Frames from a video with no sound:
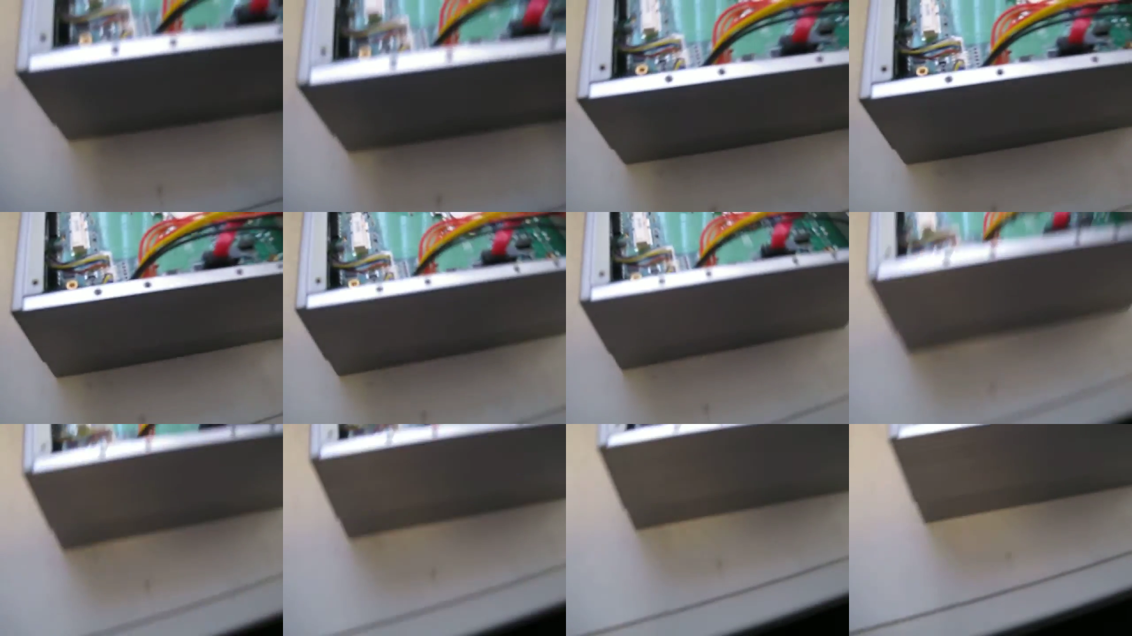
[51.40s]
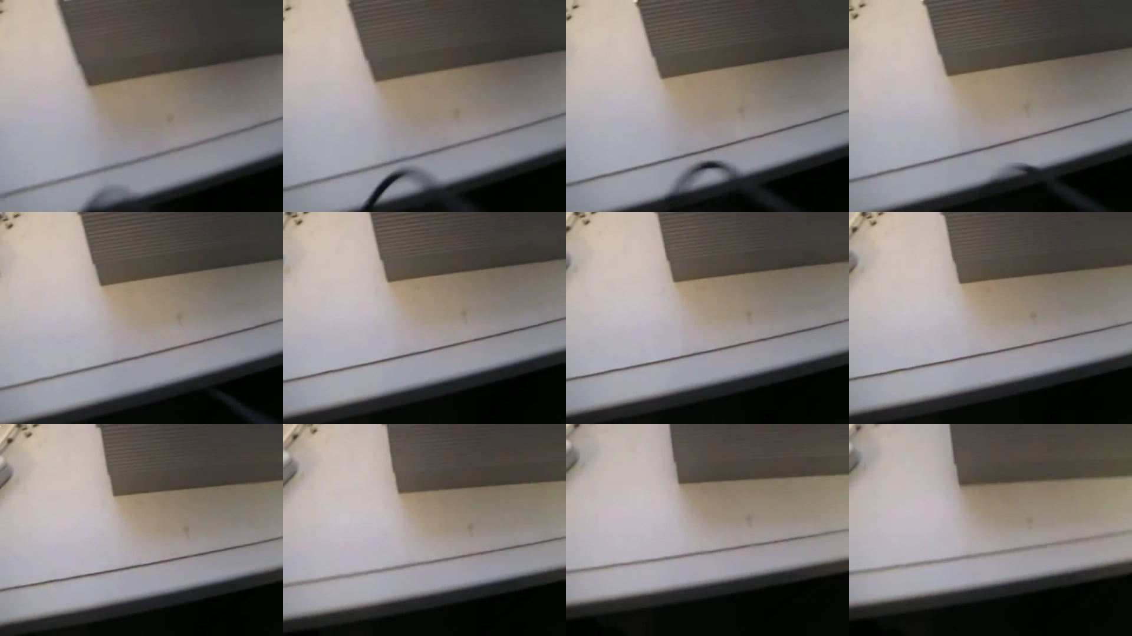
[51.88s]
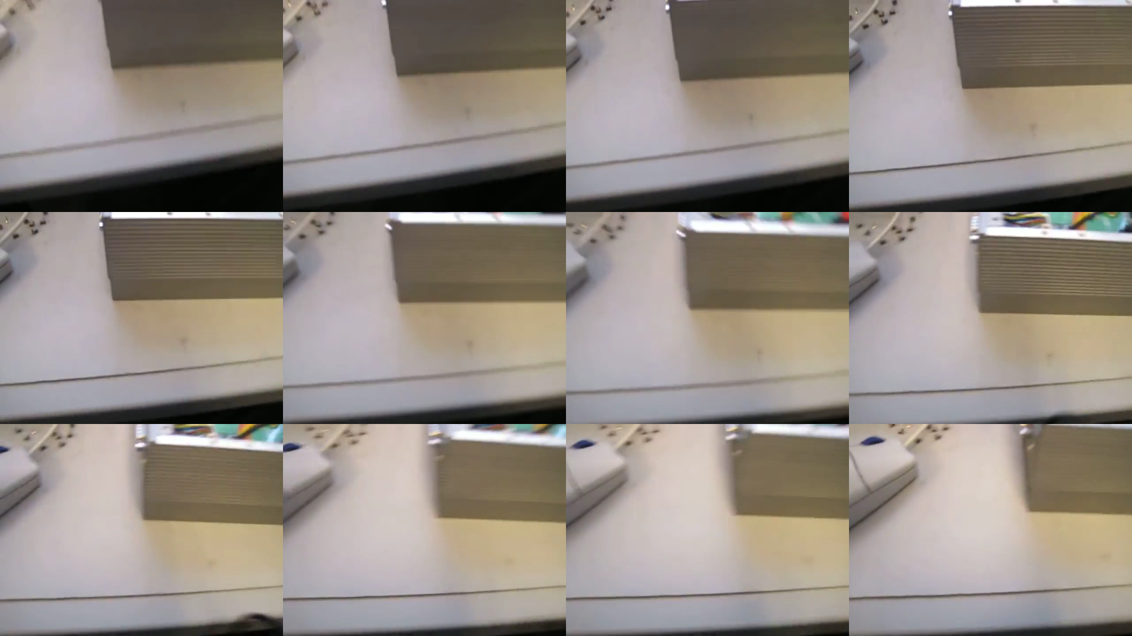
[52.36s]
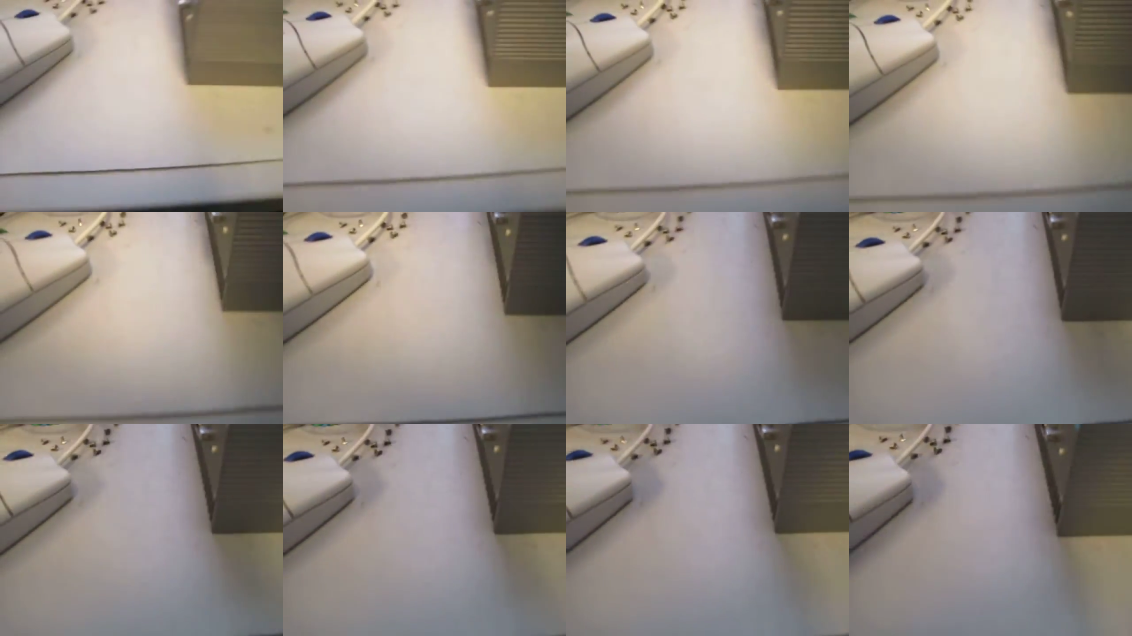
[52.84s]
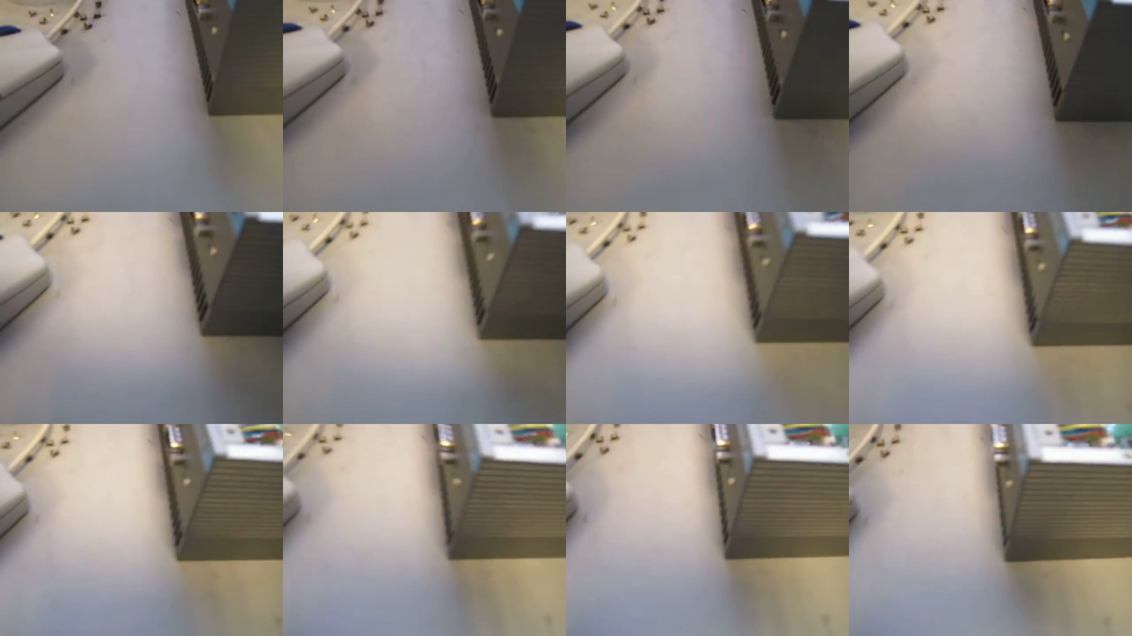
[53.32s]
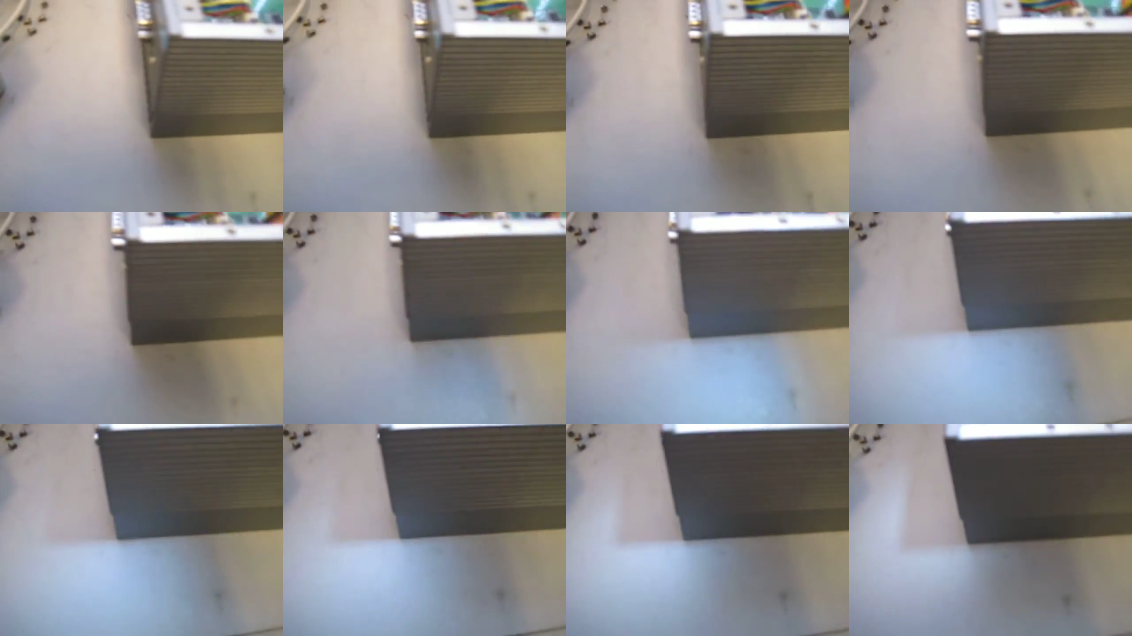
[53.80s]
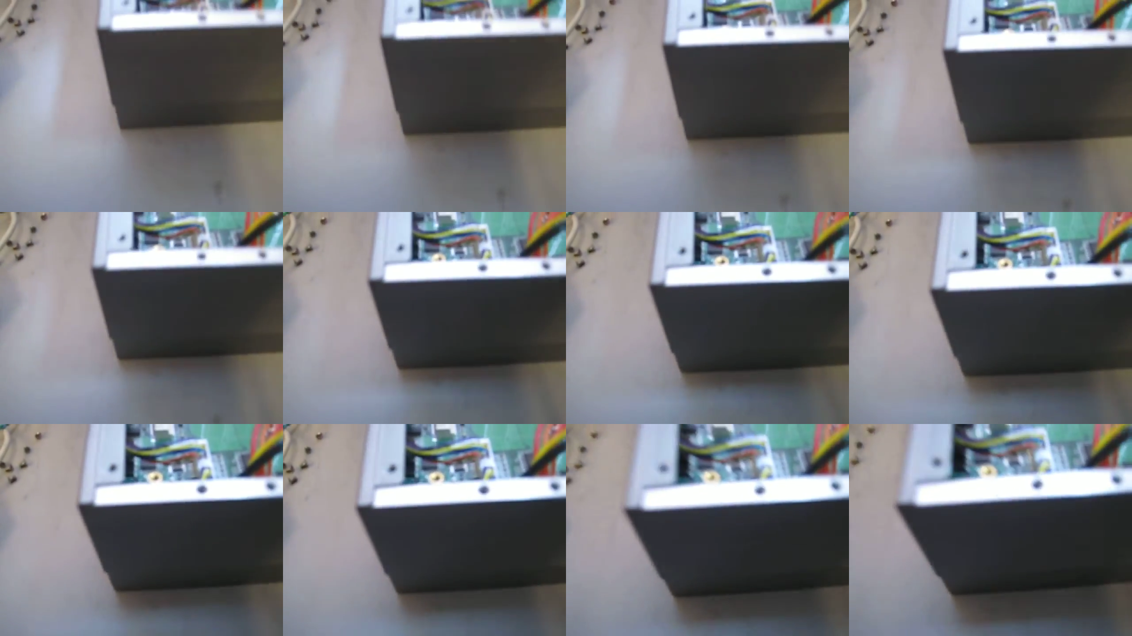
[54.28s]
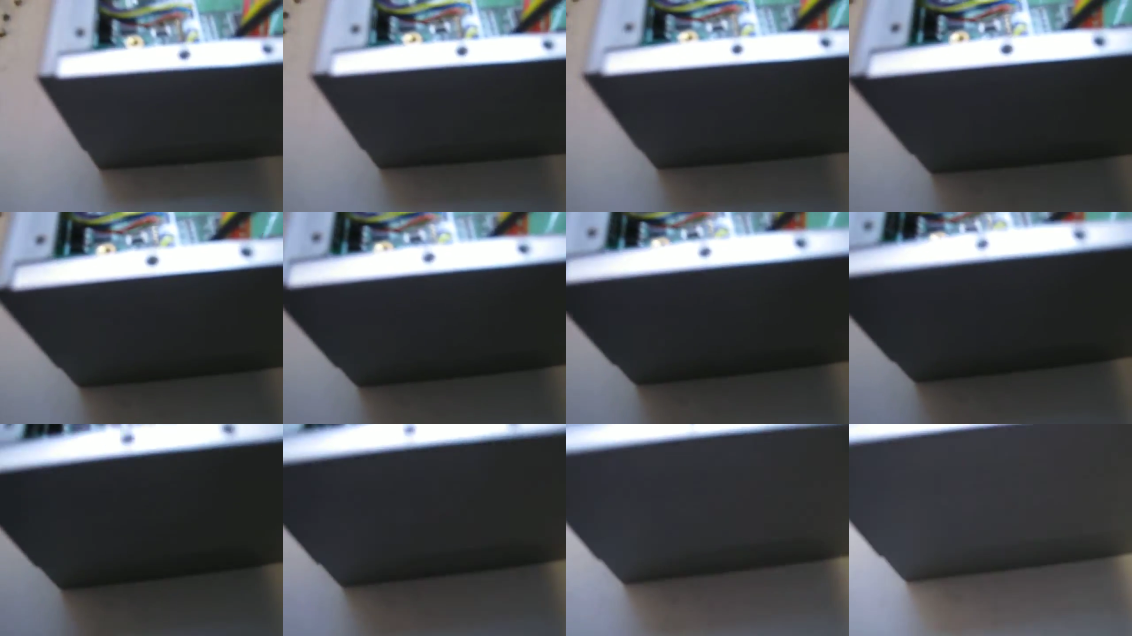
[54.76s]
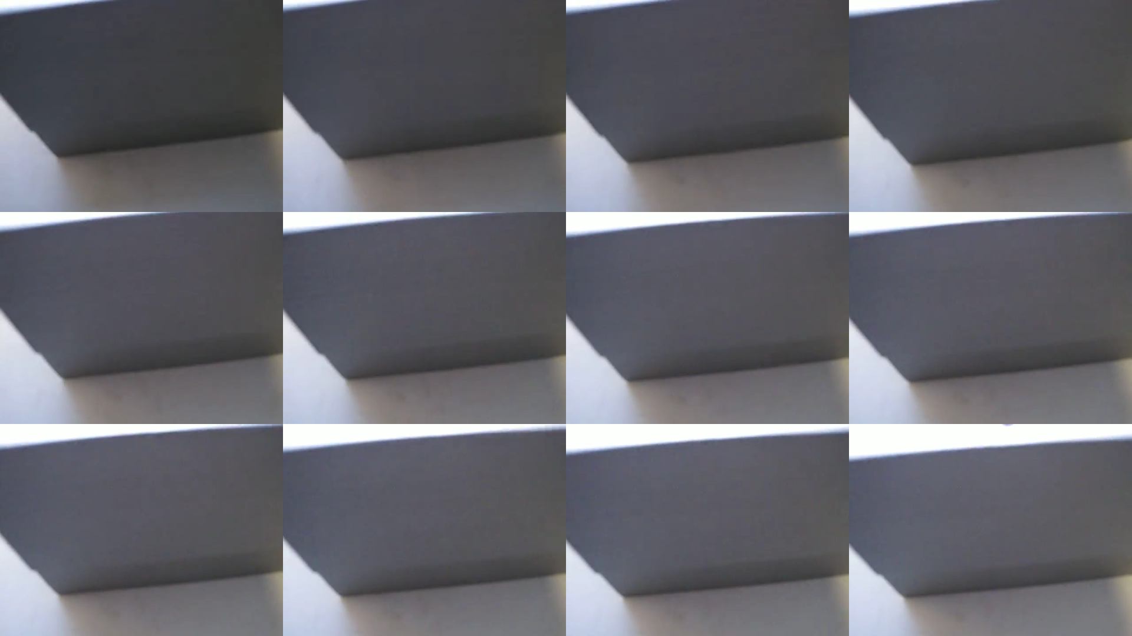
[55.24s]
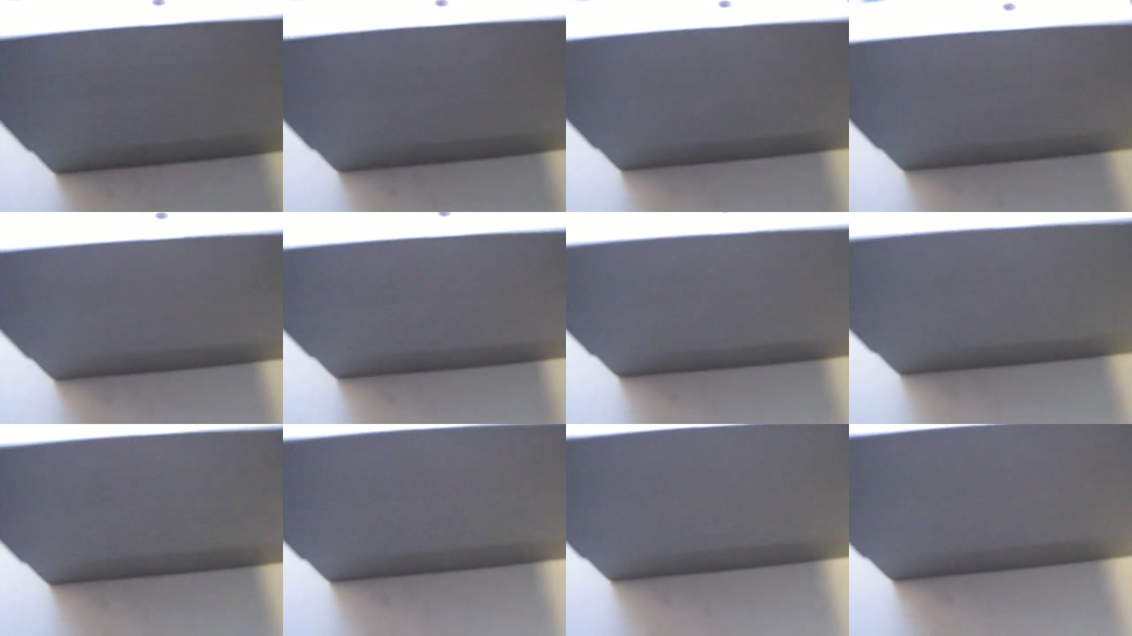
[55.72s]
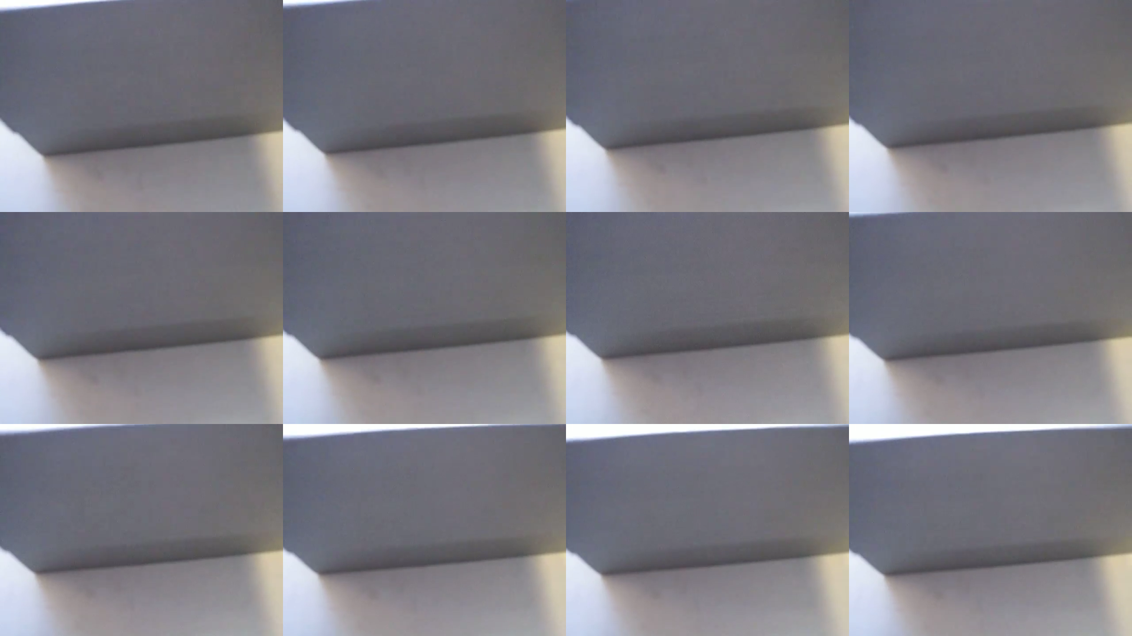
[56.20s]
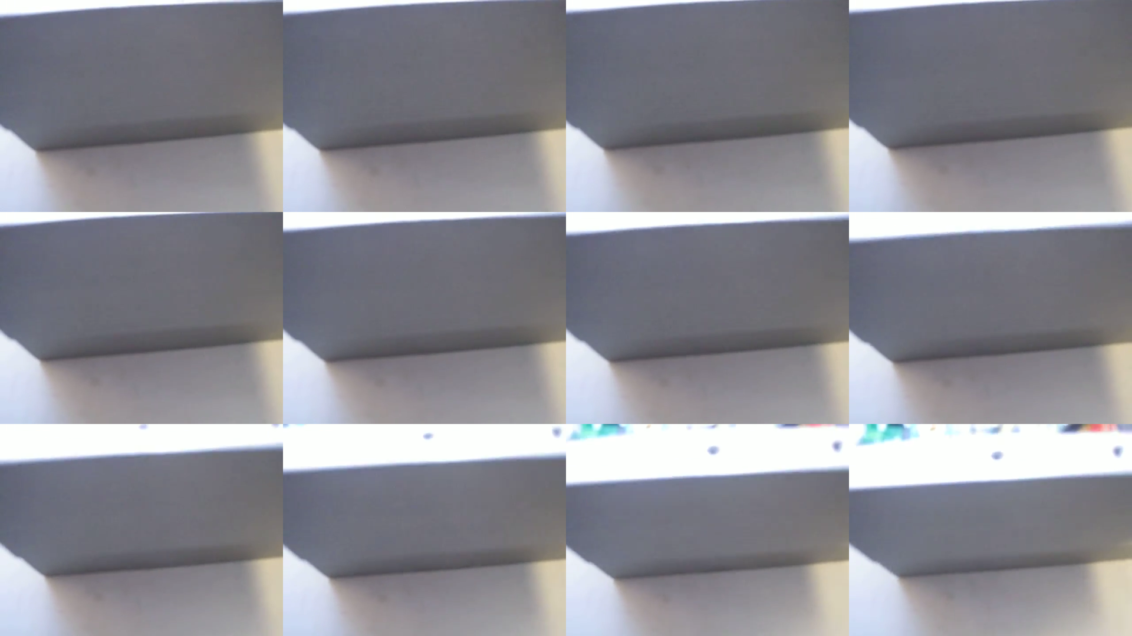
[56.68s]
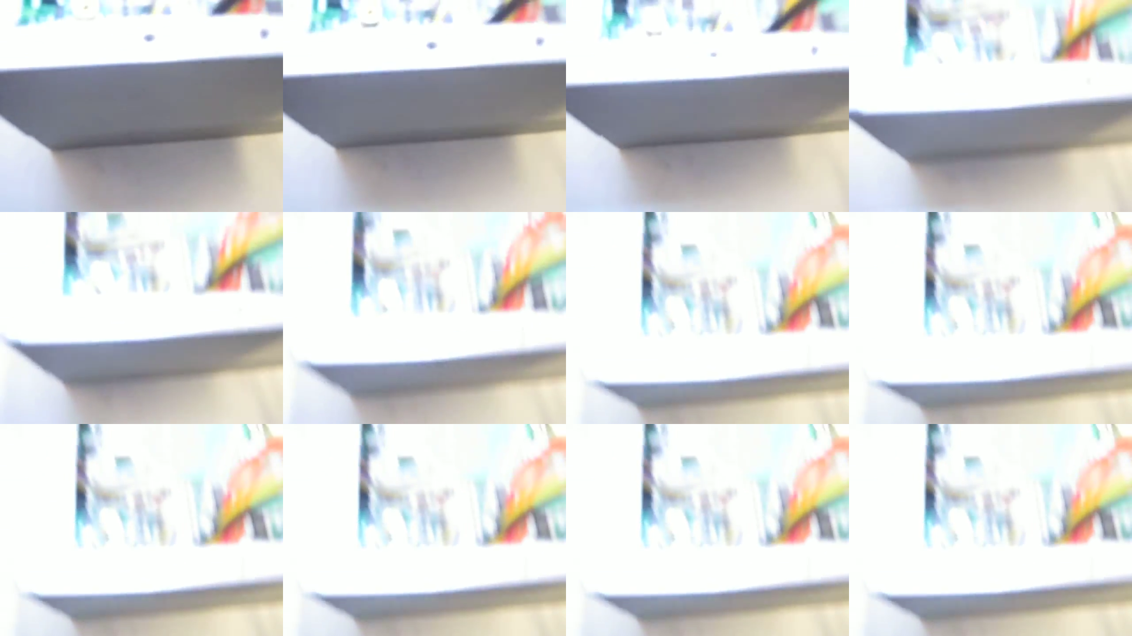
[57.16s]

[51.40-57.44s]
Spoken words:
(no speaker visible)